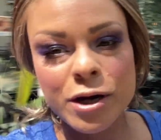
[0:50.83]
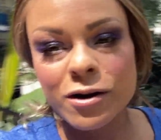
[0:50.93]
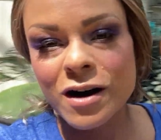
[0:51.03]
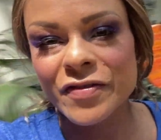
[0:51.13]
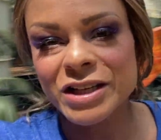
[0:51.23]
we
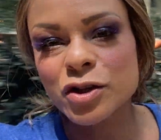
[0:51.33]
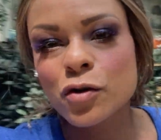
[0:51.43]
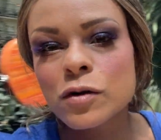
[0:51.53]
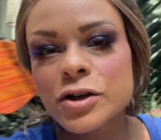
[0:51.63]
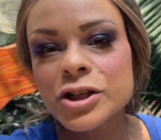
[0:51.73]
are on this
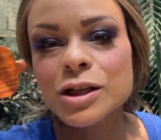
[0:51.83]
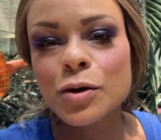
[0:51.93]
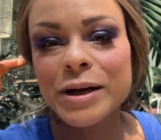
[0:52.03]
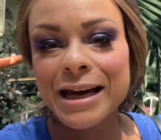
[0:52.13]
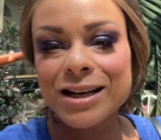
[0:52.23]
gorgeous
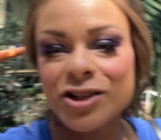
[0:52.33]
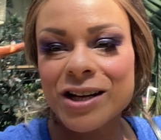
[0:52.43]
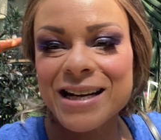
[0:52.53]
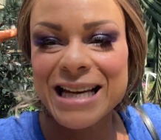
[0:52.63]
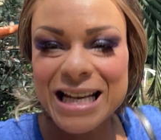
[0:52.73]

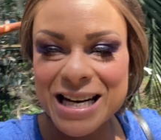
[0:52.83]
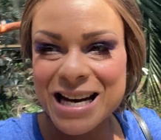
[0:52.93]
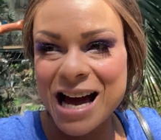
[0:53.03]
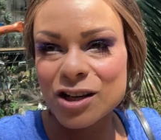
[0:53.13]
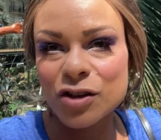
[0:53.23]
location in
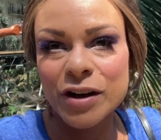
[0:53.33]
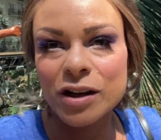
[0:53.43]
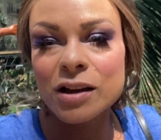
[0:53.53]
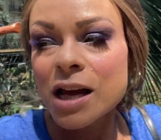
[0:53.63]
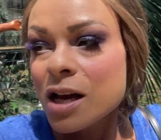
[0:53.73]

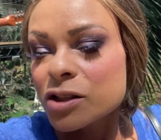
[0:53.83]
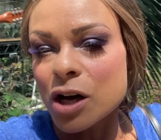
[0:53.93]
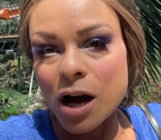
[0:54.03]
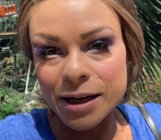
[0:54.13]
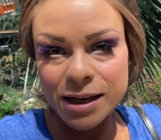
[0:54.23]
Nashville
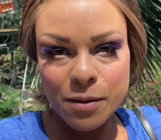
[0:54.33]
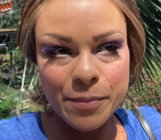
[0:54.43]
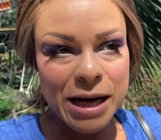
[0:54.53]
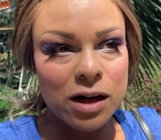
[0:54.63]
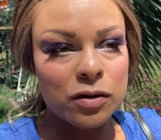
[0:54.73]
talking
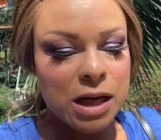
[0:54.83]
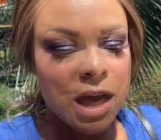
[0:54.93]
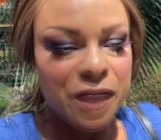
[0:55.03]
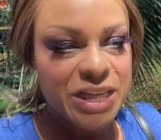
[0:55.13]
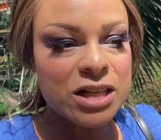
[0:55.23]
about
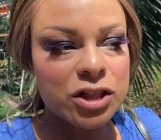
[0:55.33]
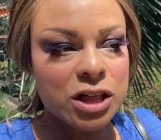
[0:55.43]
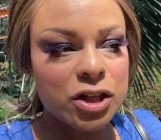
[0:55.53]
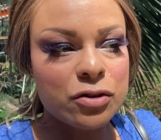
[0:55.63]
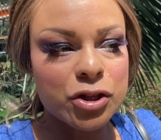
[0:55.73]
things
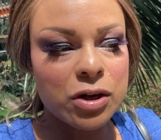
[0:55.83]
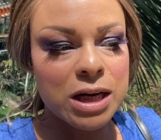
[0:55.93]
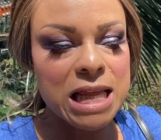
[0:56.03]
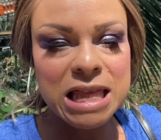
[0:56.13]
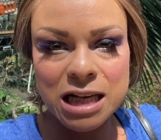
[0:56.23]
that you
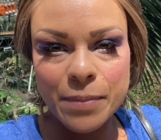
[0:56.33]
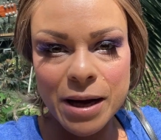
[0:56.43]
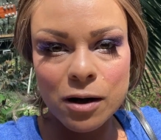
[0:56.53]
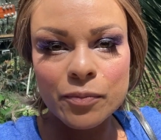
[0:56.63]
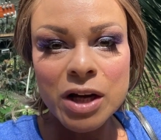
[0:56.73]
should think
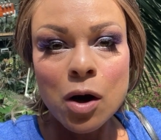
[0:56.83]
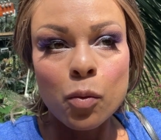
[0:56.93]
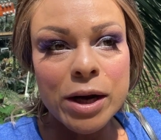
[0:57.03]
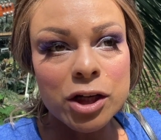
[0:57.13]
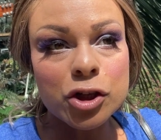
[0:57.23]
about
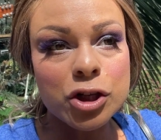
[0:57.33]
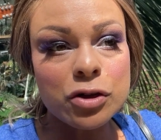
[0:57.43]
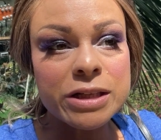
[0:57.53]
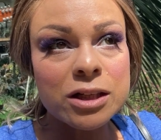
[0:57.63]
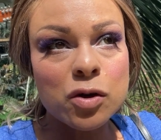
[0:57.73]
when you're
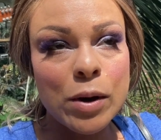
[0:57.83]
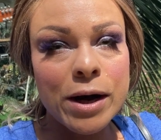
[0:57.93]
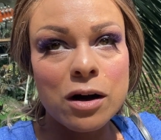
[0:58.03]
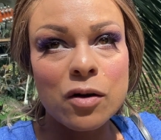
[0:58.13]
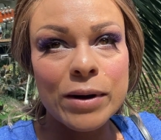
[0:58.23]
choosing to
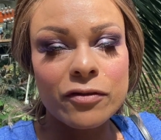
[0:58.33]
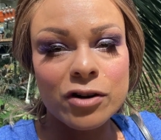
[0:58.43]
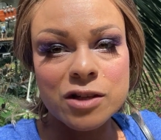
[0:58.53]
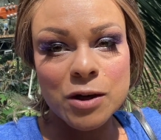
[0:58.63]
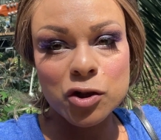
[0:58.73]
wear a wig for
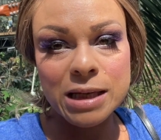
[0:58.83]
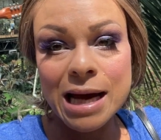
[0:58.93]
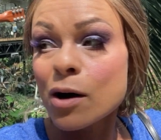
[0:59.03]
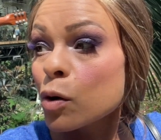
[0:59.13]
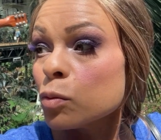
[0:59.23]
your special
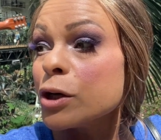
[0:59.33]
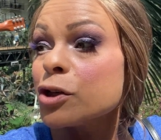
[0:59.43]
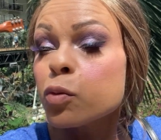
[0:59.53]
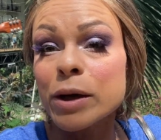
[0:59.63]
day, or which